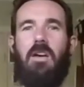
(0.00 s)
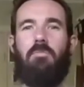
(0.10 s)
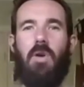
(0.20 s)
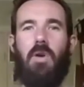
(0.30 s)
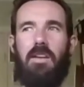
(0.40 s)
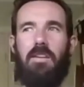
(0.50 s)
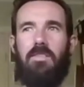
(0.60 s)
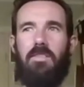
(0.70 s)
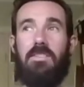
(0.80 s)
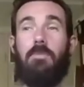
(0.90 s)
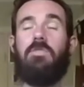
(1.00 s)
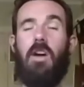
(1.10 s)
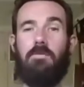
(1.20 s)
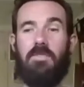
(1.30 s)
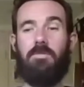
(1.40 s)
But
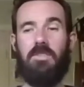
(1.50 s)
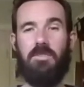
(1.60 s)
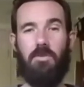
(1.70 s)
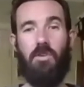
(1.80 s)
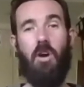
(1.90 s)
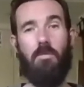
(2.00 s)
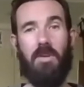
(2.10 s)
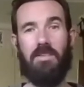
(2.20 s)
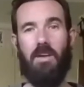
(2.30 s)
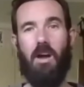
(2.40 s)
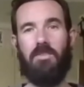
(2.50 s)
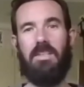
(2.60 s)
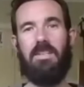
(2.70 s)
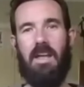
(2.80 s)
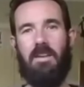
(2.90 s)
sometimes, especially with comics, I'll
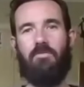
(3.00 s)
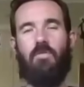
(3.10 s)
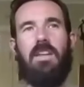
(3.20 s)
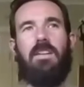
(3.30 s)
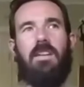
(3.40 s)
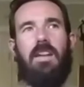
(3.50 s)
sit down and read it.